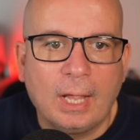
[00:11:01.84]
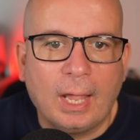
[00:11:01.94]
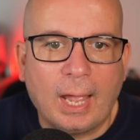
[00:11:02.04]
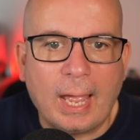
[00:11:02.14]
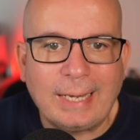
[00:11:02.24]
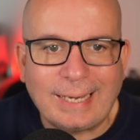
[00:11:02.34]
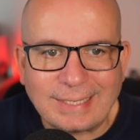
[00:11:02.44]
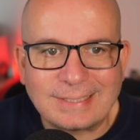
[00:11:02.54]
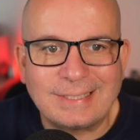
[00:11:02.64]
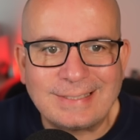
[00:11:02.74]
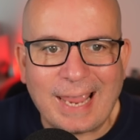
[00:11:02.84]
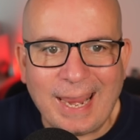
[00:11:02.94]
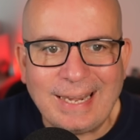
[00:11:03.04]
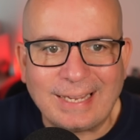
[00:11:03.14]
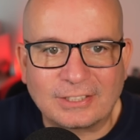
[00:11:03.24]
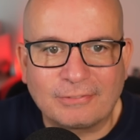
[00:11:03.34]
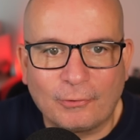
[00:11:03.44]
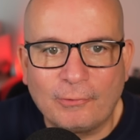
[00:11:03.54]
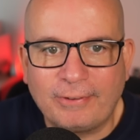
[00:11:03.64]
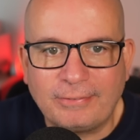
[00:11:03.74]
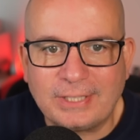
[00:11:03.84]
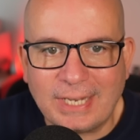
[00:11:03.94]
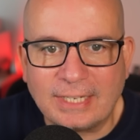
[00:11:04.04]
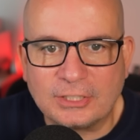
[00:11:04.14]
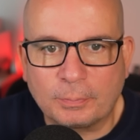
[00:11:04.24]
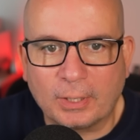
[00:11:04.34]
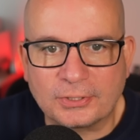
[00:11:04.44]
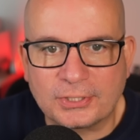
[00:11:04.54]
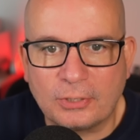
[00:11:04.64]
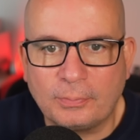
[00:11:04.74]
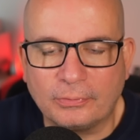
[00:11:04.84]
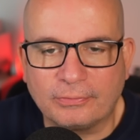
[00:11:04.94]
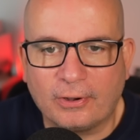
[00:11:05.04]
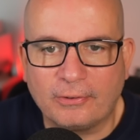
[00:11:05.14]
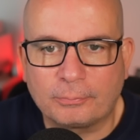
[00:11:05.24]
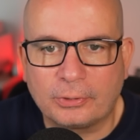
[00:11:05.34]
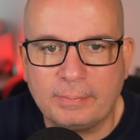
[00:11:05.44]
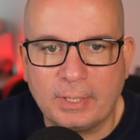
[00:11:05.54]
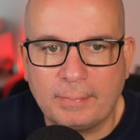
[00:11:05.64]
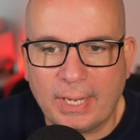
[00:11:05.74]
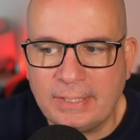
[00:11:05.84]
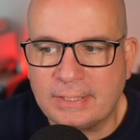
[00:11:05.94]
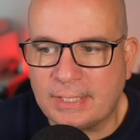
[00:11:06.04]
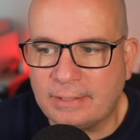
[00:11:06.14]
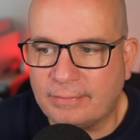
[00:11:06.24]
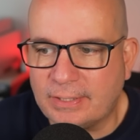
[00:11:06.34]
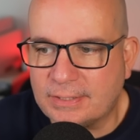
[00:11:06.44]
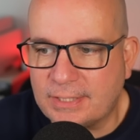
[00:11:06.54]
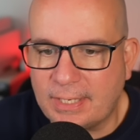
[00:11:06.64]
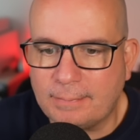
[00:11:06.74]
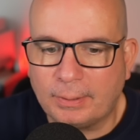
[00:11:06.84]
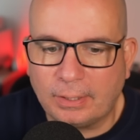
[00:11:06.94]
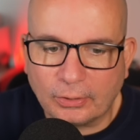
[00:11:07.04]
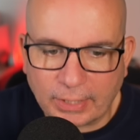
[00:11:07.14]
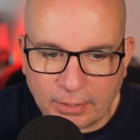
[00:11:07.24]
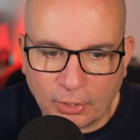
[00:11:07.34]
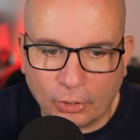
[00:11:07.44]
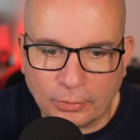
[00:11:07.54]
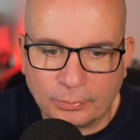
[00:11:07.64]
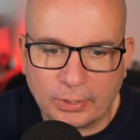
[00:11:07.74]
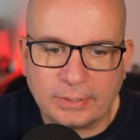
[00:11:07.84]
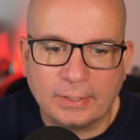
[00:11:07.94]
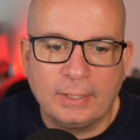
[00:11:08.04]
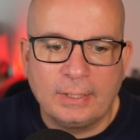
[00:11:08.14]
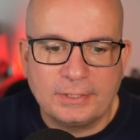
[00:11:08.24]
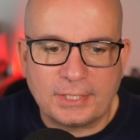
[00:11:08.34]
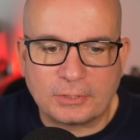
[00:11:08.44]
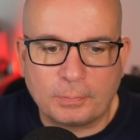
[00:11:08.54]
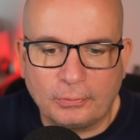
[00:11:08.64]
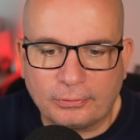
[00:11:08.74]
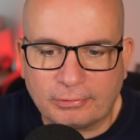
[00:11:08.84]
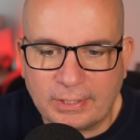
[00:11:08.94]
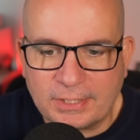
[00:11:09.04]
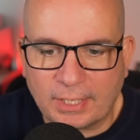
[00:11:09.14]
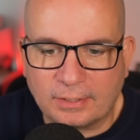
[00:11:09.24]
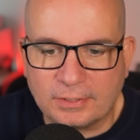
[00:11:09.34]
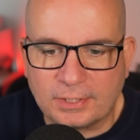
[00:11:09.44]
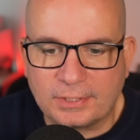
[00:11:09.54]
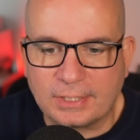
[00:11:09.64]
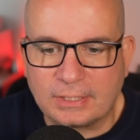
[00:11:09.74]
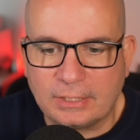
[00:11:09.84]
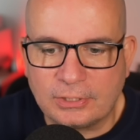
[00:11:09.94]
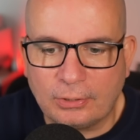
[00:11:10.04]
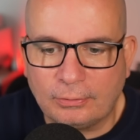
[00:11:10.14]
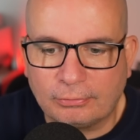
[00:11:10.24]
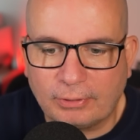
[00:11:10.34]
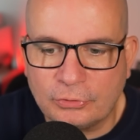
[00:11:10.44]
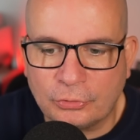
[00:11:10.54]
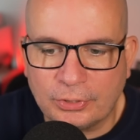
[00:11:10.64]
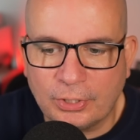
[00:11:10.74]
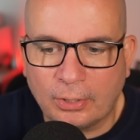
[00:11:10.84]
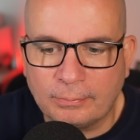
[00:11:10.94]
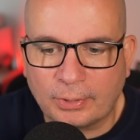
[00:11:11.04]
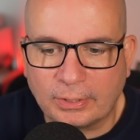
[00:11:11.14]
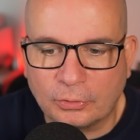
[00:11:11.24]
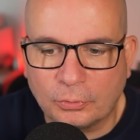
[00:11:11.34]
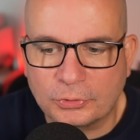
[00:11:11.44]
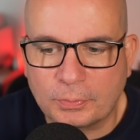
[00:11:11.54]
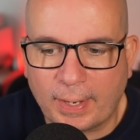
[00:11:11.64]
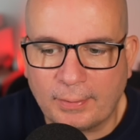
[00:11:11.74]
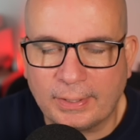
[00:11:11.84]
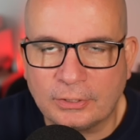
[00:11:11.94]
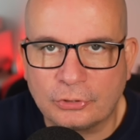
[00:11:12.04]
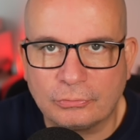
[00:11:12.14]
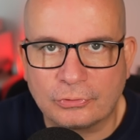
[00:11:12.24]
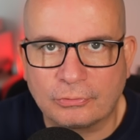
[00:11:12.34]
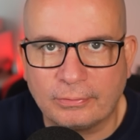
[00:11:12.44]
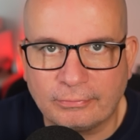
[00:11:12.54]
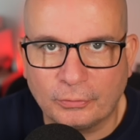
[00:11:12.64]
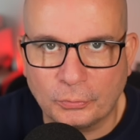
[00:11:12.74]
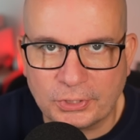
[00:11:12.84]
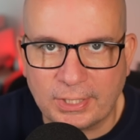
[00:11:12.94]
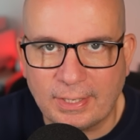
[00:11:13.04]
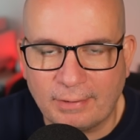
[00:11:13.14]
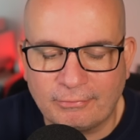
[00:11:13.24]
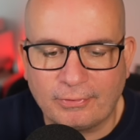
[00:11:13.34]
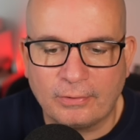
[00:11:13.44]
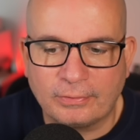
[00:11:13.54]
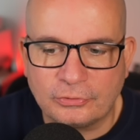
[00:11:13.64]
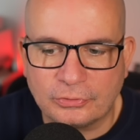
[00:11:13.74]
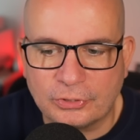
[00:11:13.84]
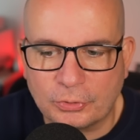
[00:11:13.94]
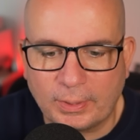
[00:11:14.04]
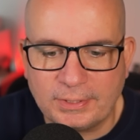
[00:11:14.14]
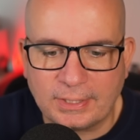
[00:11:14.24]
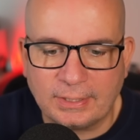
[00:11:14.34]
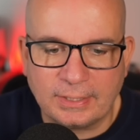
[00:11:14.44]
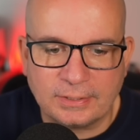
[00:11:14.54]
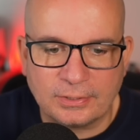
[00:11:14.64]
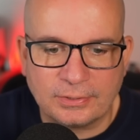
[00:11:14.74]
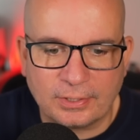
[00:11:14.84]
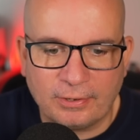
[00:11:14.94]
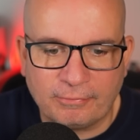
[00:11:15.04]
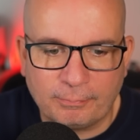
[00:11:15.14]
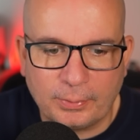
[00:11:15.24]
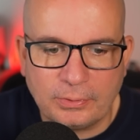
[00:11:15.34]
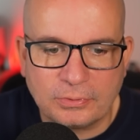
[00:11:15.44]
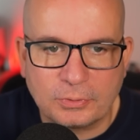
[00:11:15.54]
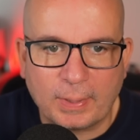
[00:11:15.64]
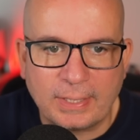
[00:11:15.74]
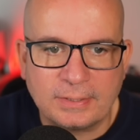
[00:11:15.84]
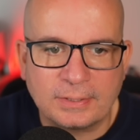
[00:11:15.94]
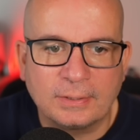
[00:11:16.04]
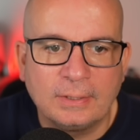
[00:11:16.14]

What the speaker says: Lexus NX 450H Plus 2.5 Premium eCVT plug-in hybrid. 6.3 seconds to 62, 309 brake horsepower, Insurance Group 40, and 520 litres of boot space.